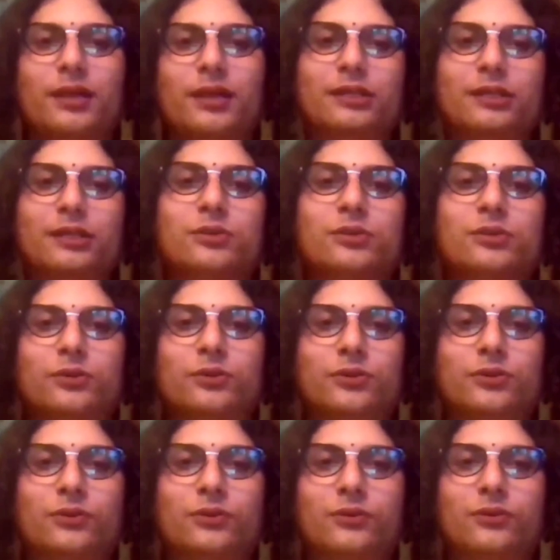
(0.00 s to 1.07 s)

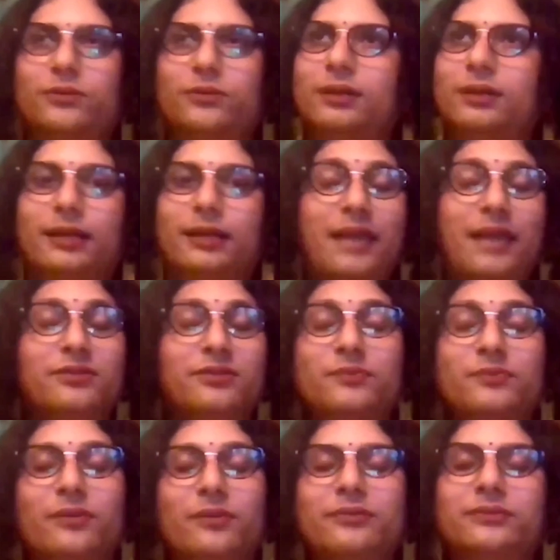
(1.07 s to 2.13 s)
So life is
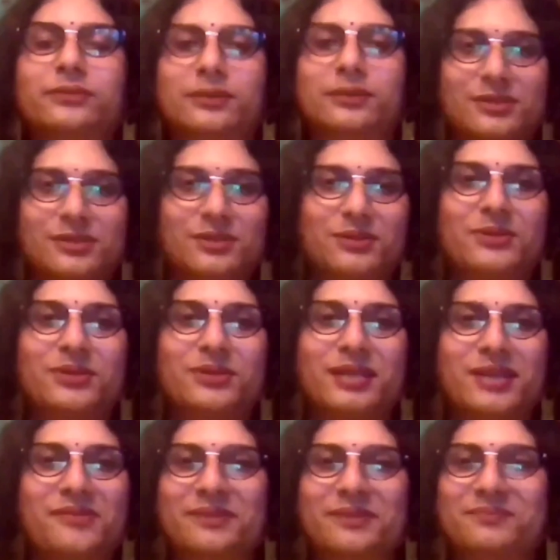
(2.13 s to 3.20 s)
beautiful, so don't
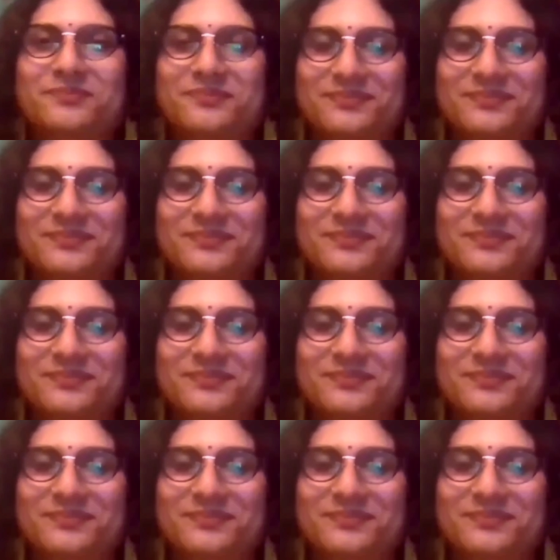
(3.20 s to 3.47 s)
give up.